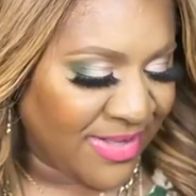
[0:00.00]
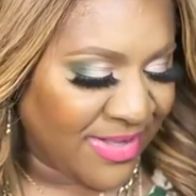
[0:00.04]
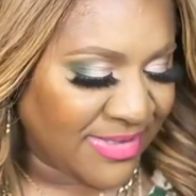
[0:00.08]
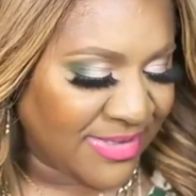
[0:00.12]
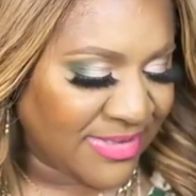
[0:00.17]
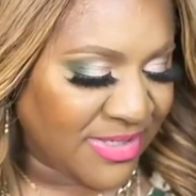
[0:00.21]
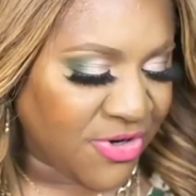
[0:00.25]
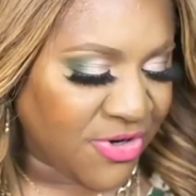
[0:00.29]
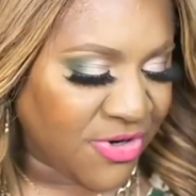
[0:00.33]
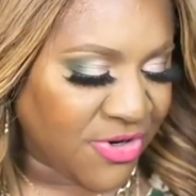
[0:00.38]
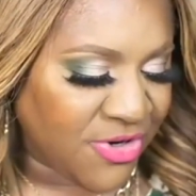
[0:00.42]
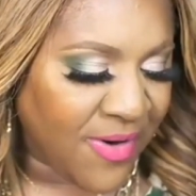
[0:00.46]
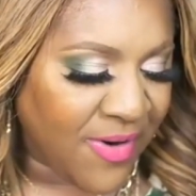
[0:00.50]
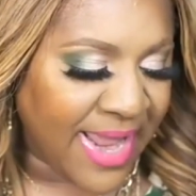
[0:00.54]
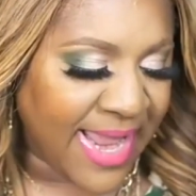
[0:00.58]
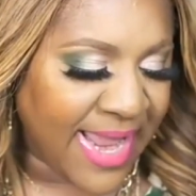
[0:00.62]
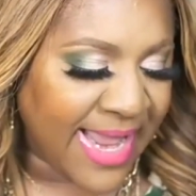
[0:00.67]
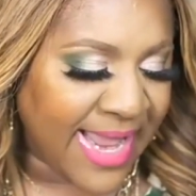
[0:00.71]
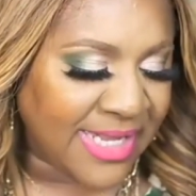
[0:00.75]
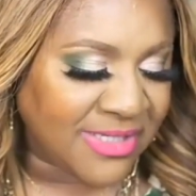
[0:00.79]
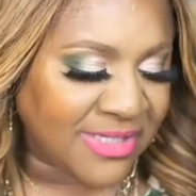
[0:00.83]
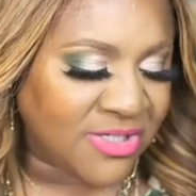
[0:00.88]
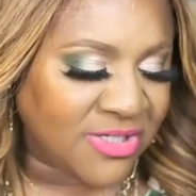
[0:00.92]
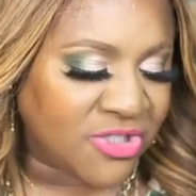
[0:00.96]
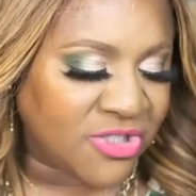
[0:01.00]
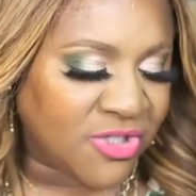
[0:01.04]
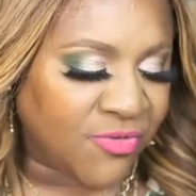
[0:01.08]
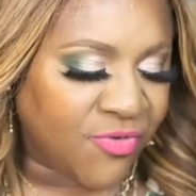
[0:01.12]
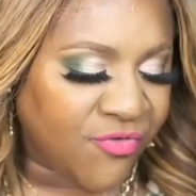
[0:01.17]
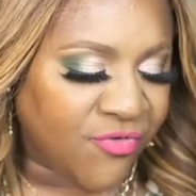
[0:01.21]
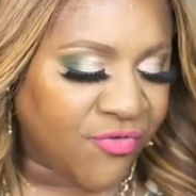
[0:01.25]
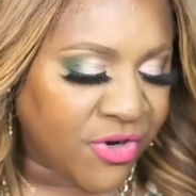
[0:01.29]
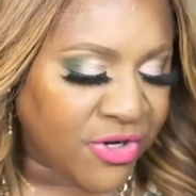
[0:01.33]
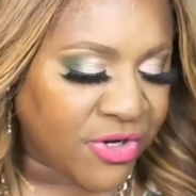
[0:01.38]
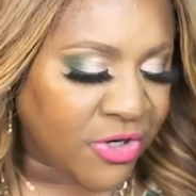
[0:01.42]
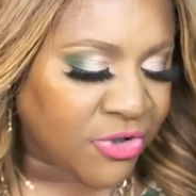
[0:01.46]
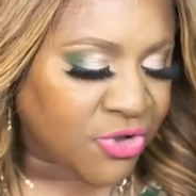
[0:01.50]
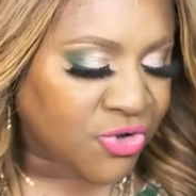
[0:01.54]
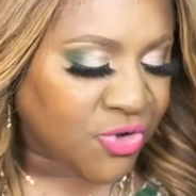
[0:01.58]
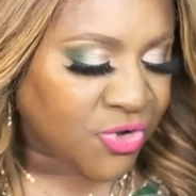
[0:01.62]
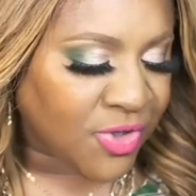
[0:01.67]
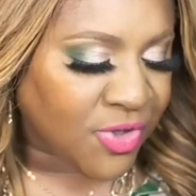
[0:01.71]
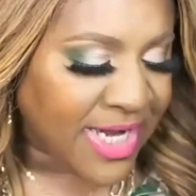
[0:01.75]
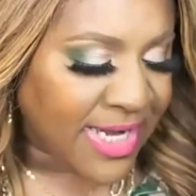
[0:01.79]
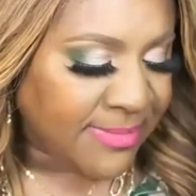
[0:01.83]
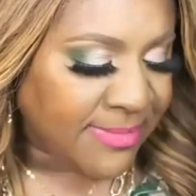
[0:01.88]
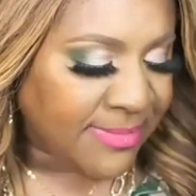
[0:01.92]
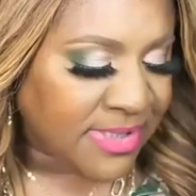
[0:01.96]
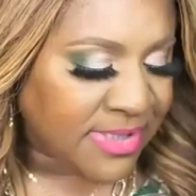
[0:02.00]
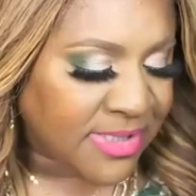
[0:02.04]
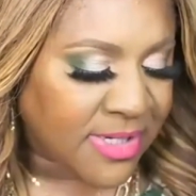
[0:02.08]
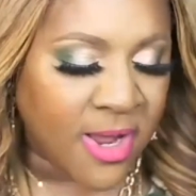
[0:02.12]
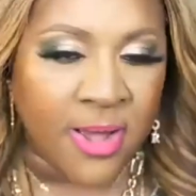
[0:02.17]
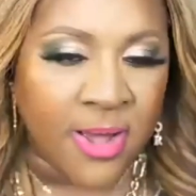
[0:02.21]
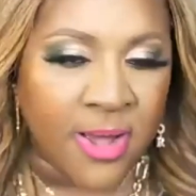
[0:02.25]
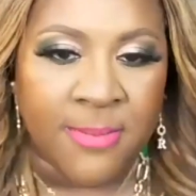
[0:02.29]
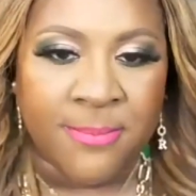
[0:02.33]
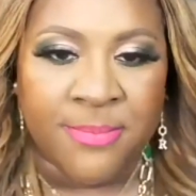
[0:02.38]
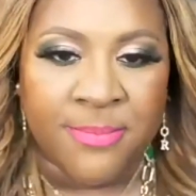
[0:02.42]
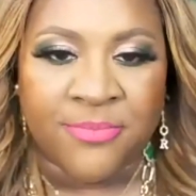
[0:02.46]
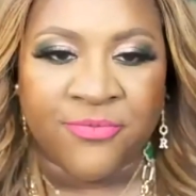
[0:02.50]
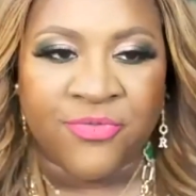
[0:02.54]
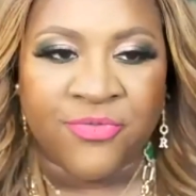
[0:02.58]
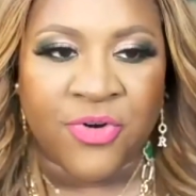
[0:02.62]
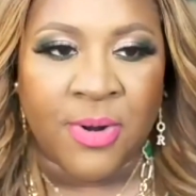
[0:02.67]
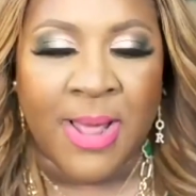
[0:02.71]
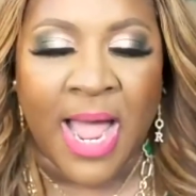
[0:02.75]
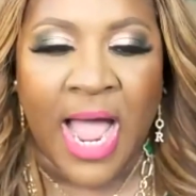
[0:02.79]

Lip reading: So your answers to fulfill your dreams come from